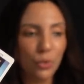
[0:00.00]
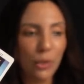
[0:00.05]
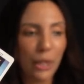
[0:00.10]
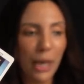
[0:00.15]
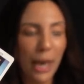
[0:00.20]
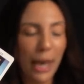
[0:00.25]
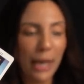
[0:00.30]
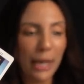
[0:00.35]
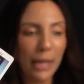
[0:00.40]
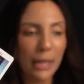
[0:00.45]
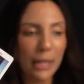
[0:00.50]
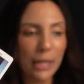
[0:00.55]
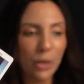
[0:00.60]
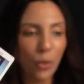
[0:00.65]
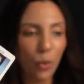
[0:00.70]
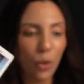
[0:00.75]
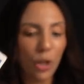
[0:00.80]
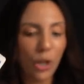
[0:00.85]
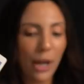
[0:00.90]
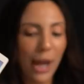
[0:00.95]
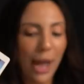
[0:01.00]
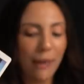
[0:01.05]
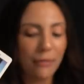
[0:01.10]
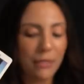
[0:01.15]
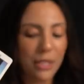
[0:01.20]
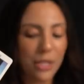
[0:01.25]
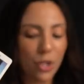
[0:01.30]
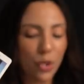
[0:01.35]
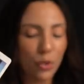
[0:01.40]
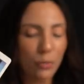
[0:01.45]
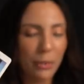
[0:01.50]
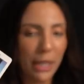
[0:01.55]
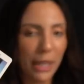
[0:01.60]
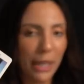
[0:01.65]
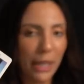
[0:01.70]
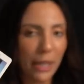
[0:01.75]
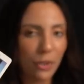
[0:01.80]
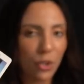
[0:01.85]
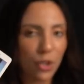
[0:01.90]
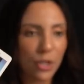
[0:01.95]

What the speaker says: okay, in order to have this new beginning.